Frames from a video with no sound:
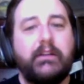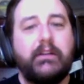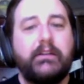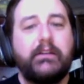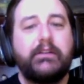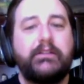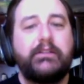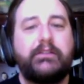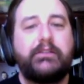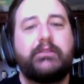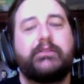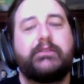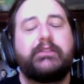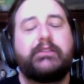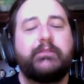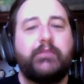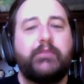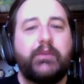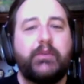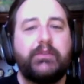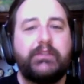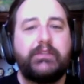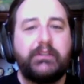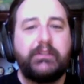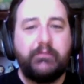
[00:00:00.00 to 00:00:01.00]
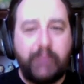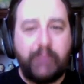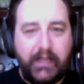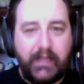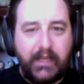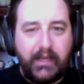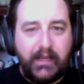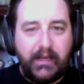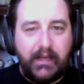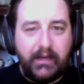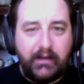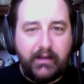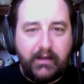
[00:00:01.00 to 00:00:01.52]
so it's supposed to
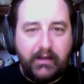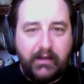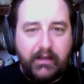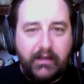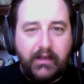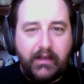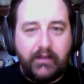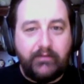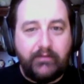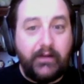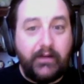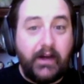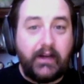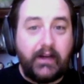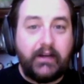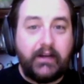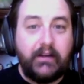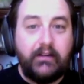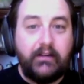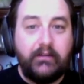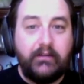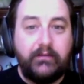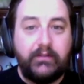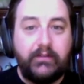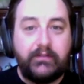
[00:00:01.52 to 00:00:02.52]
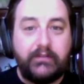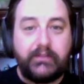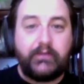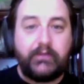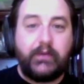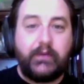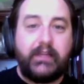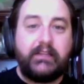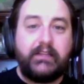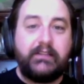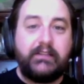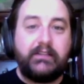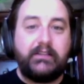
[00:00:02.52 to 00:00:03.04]
be evocative of
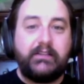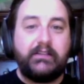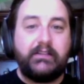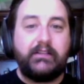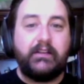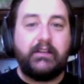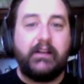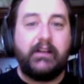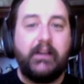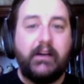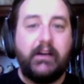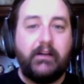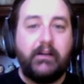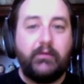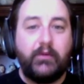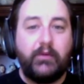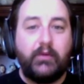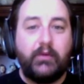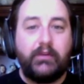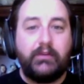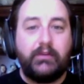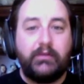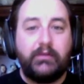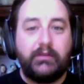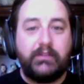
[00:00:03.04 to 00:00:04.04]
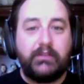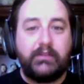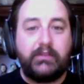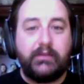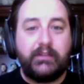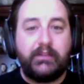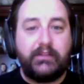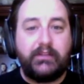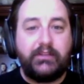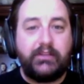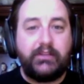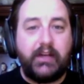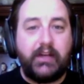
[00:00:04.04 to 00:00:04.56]
sweets. Going to a
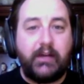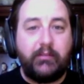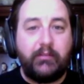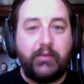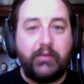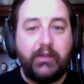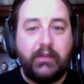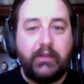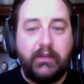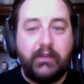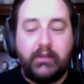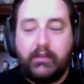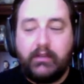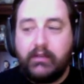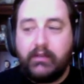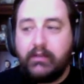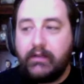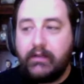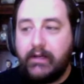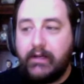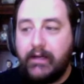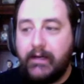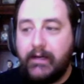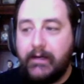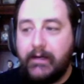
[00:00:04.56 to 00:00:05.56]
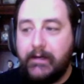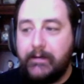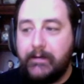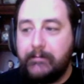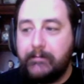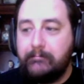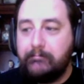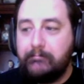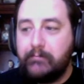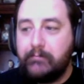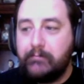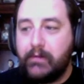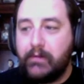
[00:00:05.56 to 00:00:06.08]
sweet shop,
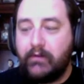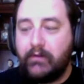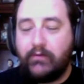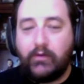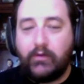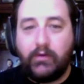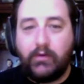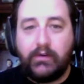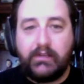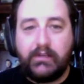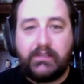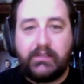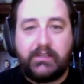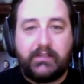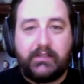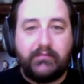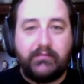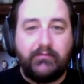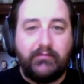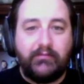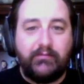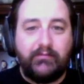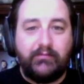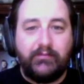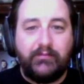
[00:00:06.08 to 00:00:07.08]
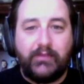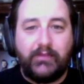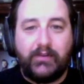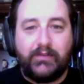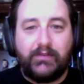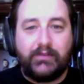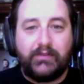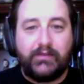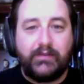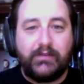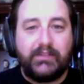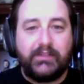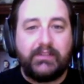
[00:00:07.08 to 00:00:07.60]
of course,
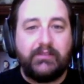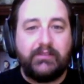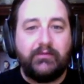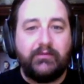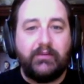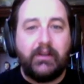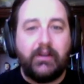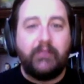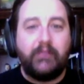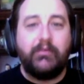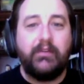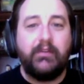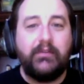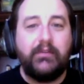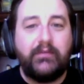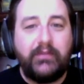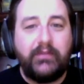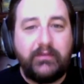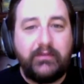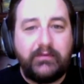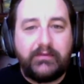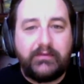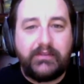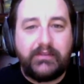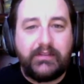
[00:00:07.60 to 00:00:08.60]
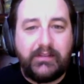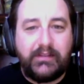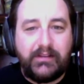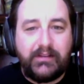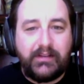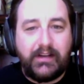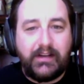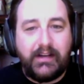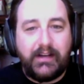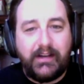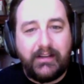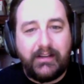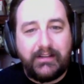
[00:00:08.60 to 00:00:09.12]
there's always the rub of
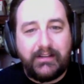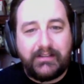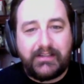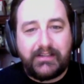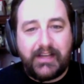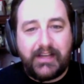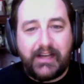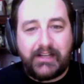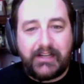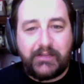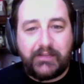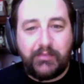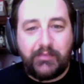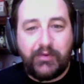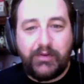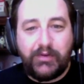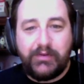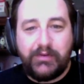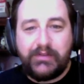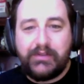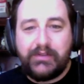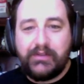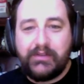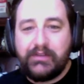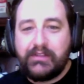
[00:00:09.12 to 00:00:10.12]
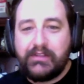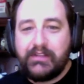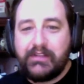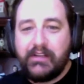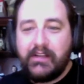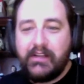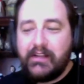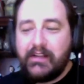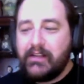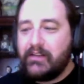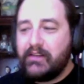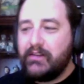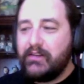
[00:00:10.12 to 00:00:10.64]
the Scotch producers
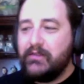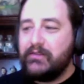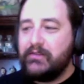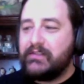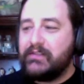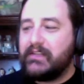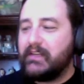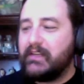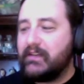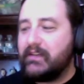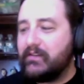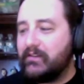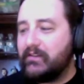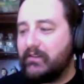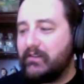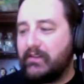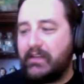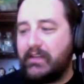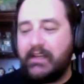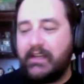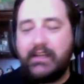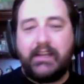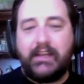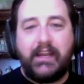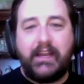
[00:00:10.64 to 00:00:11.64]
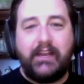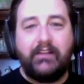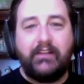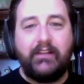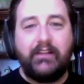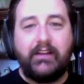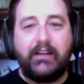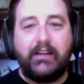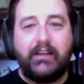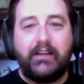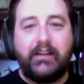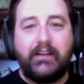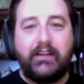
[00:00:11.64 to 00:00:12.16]
using the
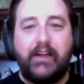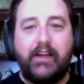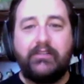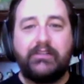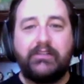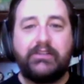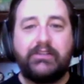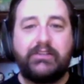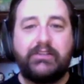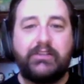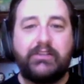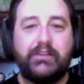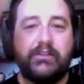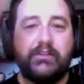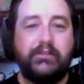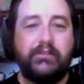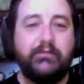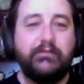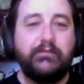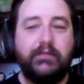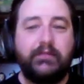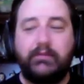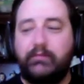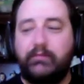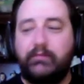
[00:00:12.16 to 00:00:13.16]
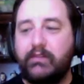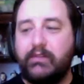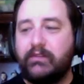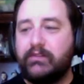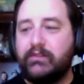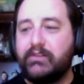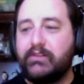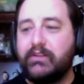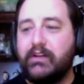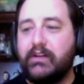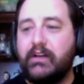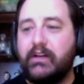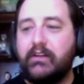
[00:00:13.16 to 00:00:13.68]
Gaelic Irish term
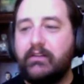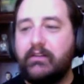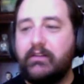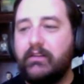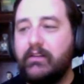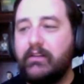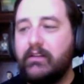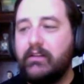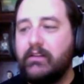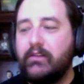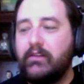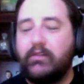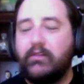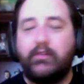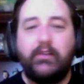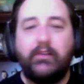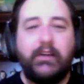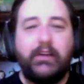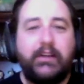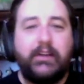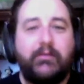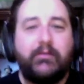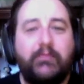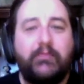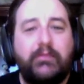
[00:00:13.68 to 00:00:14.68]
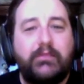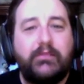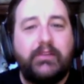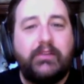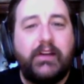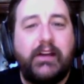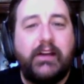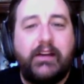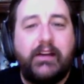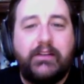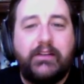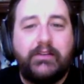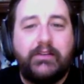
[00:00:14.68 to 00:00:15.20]
Milsean, or any
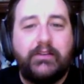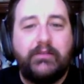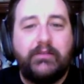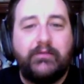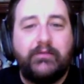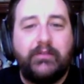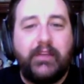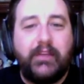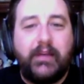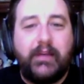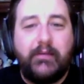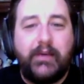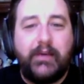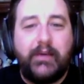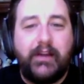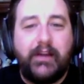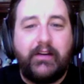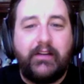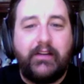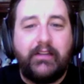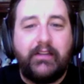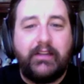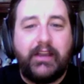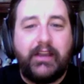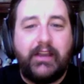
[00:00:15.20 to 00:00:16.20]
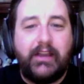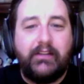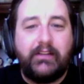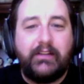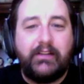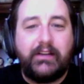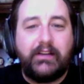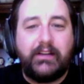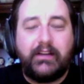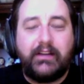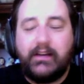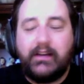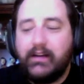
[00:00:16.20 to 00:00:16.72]
term for that matter of the
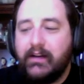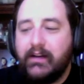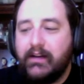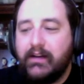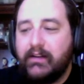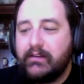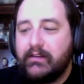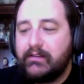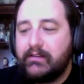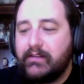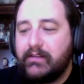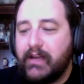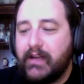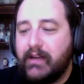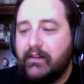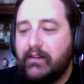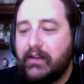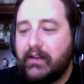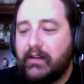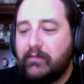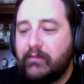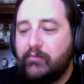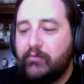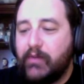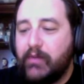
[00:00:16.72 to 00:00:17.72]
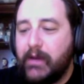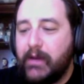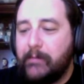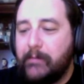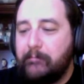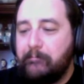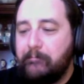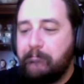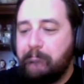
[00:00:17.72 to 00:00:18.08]
Gaelic dialect. But